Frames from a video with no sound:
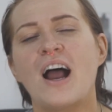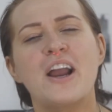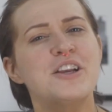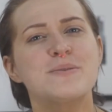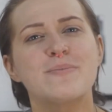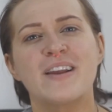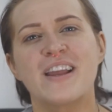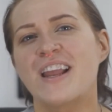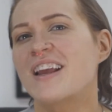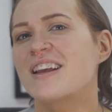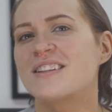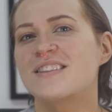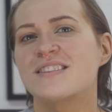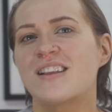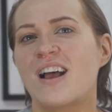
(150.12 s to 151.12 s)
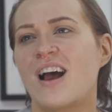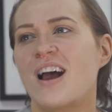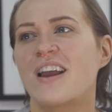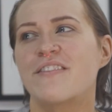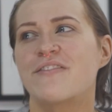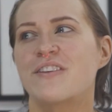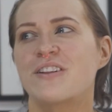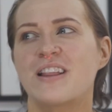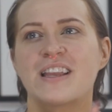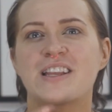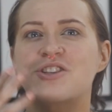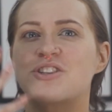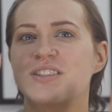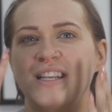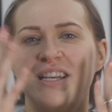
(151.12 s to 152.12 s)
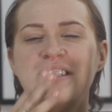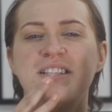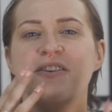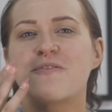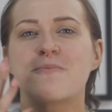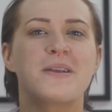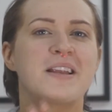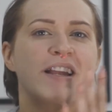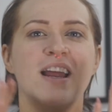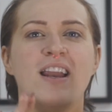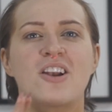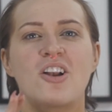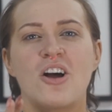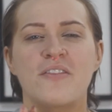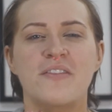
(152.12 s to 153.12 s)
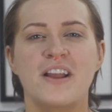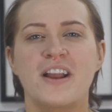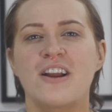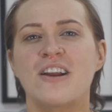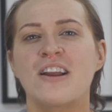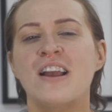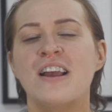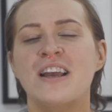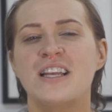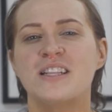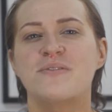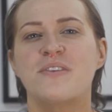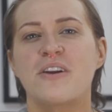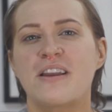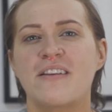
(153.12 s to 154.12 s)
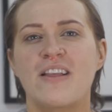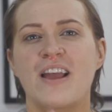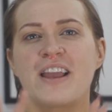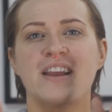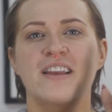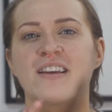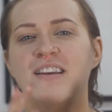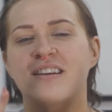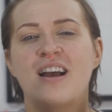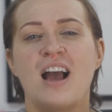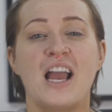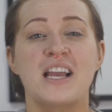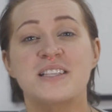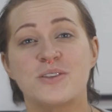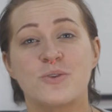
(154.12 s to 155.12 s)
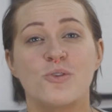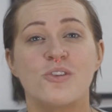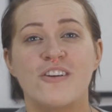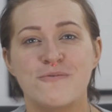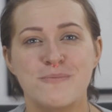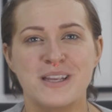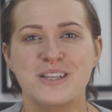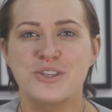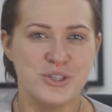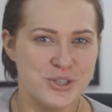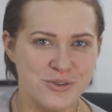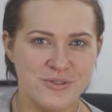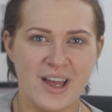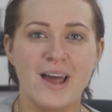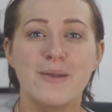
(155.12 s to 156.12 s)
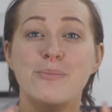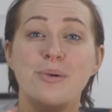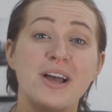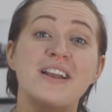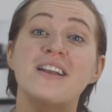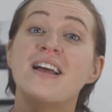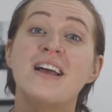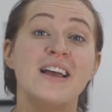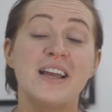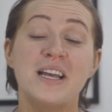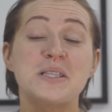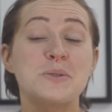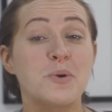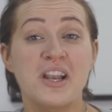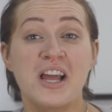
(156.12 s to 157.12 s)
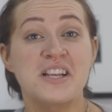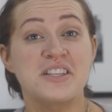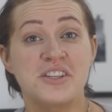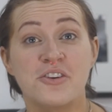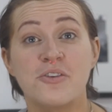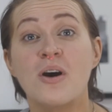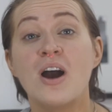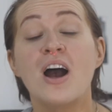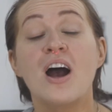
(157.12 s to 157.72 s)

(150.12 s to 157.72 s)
I use my hands. I feel like it's just easier for me to get it on there. It's very like high school of me to do that, but it's what I do.